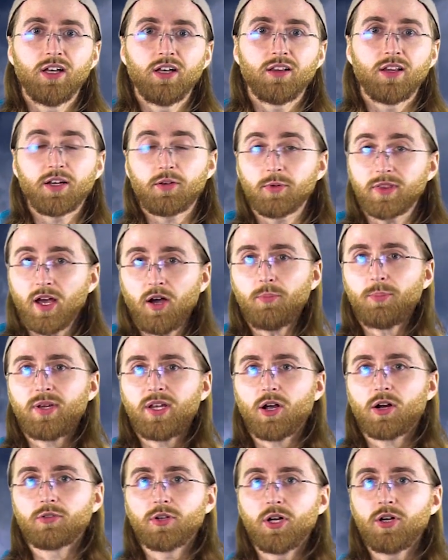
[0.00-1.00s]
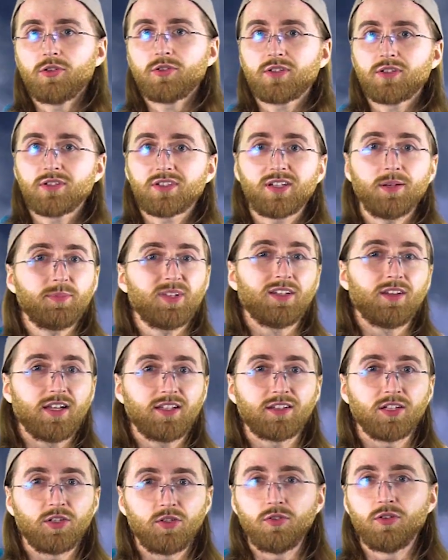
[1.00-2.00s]
Like, without PROs, something like
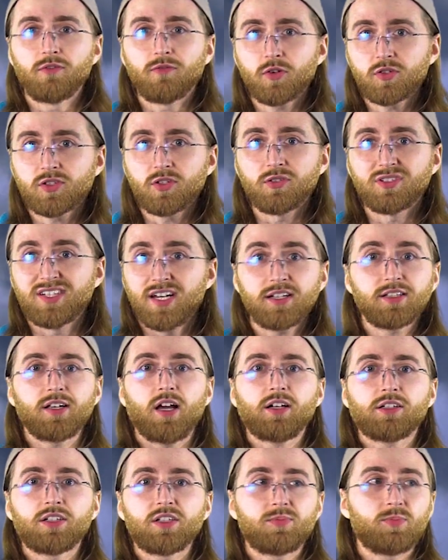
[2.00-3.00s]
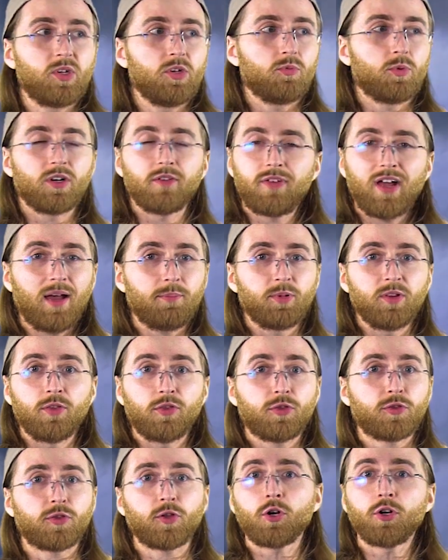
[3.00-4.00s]
the Universal TikTok dispute would have happened
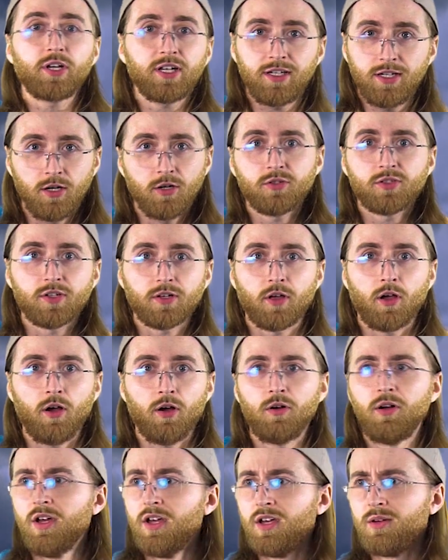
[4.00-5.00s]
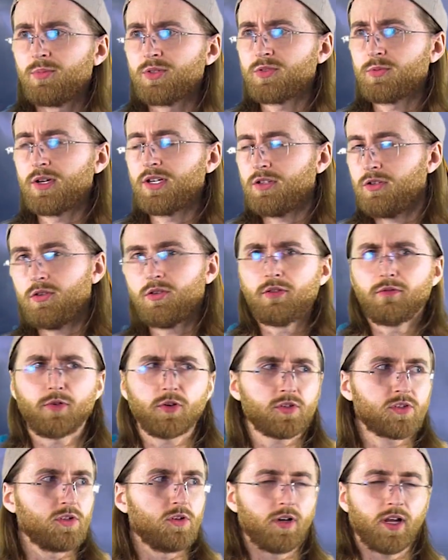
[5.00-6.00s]
30 years ago between
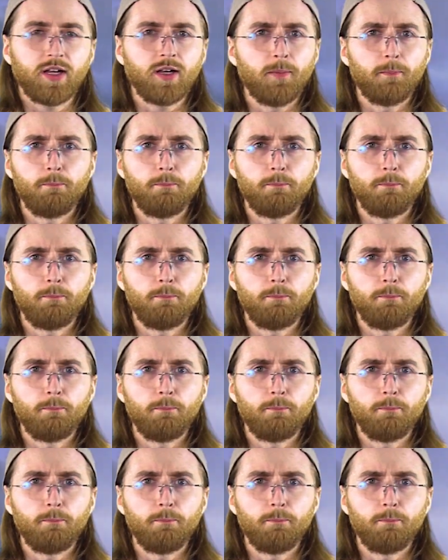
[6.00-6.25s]
Universal and a